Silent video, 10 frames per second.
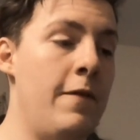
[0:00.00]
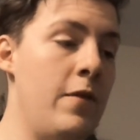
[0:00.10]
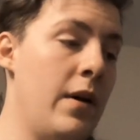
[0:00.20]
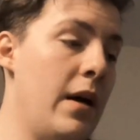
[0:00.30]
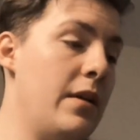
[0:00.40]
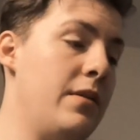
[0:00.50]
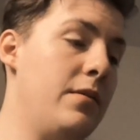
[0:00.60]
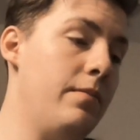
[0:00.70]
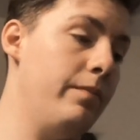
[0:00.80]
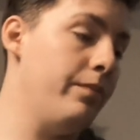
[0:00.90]
If you
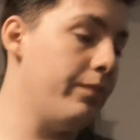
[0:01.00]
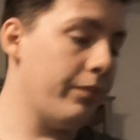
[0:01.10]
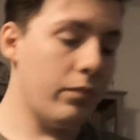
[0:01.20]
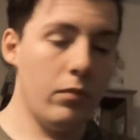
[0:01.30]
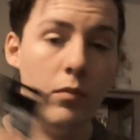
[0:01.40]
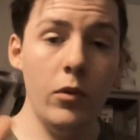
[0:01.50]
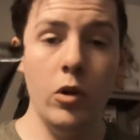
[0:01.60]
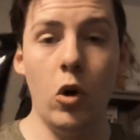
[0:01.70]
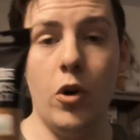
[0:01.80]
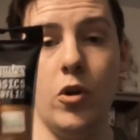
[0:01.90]
guys
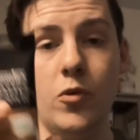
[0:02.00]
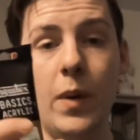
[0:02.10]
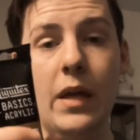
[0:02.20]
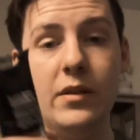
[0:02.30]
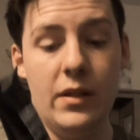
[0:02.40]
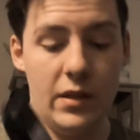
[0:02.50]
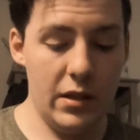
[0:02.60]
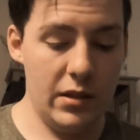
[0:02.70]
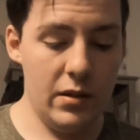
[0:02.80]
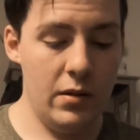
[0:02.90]
go to use paints like
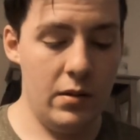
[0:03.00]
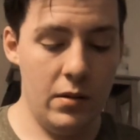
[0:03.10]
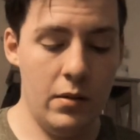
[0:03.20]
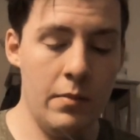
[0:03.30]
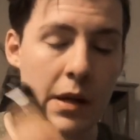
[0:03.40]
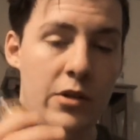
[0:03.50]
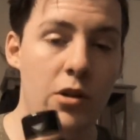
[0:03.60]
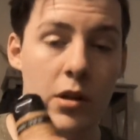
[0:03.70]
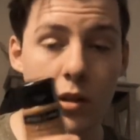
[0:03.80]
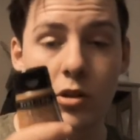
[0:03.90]
this,
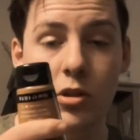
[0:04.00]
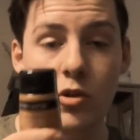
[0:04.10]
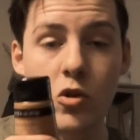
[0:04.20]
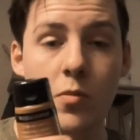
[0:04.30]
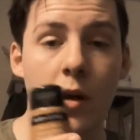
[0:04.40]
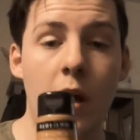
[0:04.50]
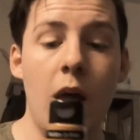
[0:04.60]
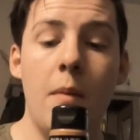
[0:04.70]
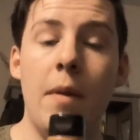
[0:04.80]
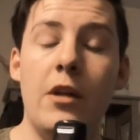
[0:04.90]
and that's in the tube,
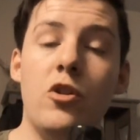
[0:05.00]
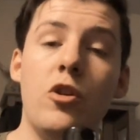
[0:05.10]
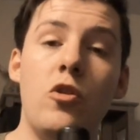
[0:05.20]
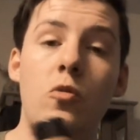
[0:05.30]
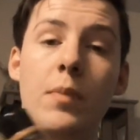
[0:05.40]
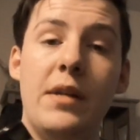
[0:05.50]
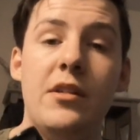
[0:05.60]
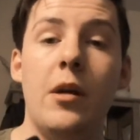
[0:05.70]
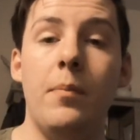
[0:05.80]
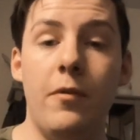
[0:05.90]
make sure you
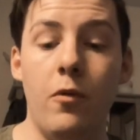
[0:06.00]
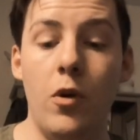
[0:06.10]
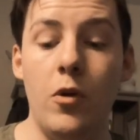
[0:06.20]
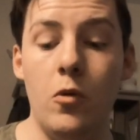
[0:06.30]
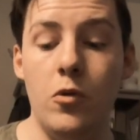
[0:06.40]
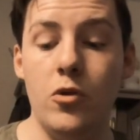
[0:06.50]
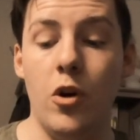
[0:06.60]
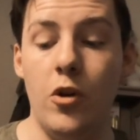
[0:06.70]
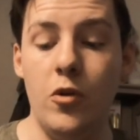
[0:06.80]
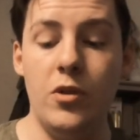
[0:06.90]
mix it up before you
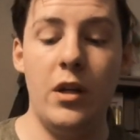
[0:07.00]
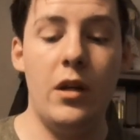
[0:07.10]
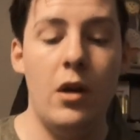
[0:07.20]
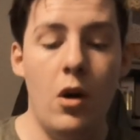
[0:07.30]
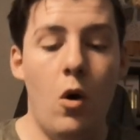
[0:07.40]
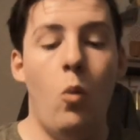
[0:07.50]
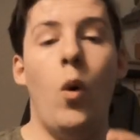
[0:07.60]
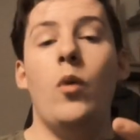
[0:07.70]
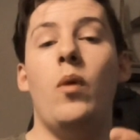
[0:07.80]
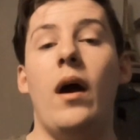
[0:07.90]
start using it.
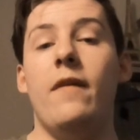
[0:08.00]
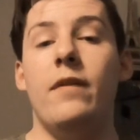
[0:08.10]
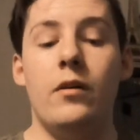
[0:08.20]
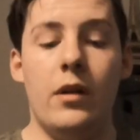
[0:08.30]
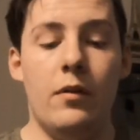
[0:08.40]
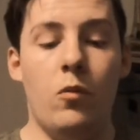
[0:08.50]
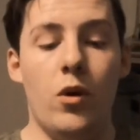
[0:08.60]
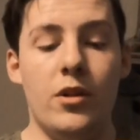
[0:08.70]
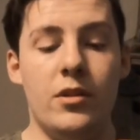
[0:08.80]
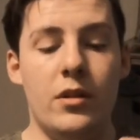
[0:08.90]
One way I found that
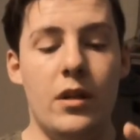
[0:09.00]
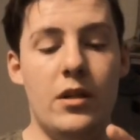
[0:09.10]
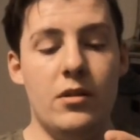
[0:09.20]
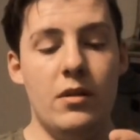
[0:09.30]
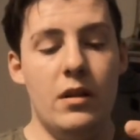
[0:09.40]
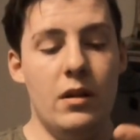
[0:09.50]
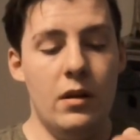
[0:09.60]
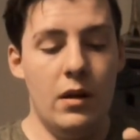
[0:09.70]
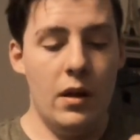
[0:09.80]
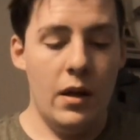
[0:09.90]
works easily
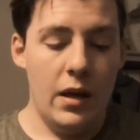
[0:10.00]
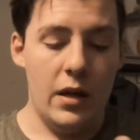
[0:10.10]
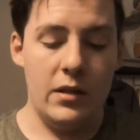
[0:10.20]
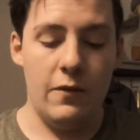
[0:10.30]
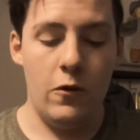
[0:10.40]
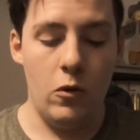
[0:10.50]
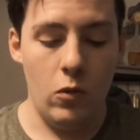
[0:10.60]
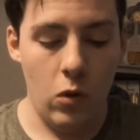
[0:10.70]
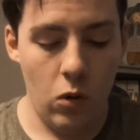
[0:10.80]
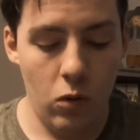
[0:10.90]
is if
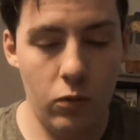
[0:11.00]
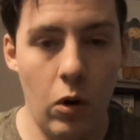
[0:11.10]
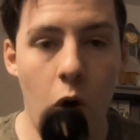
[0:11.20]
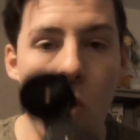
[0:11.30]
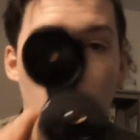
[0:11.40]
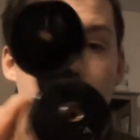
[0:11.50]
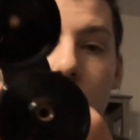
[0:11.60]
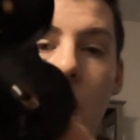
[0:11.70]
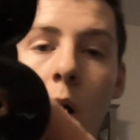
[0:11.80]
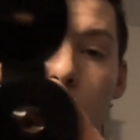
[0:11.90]
you hold
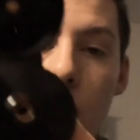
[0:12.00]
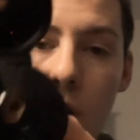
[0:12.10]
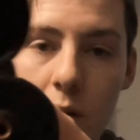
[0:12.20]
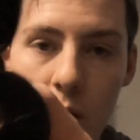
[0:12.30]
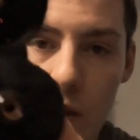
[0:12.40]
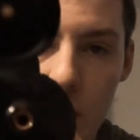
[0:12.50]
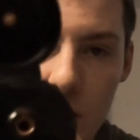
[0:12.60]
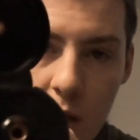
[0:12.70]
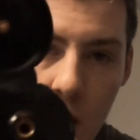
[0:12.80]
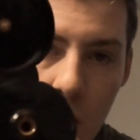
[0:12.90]
it upright like
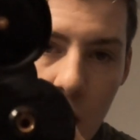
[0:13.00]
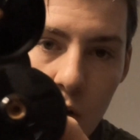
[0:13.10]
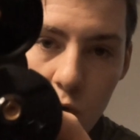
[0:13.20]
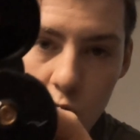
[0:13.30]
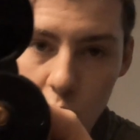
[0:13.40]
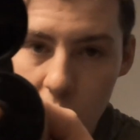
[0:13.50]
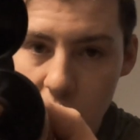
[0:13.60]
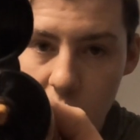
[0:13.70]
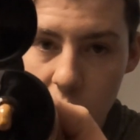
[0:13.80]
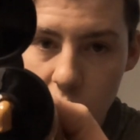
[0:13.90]
this and you
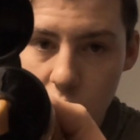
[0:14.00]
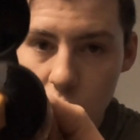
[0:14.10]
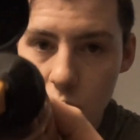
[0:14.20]
squeeze it.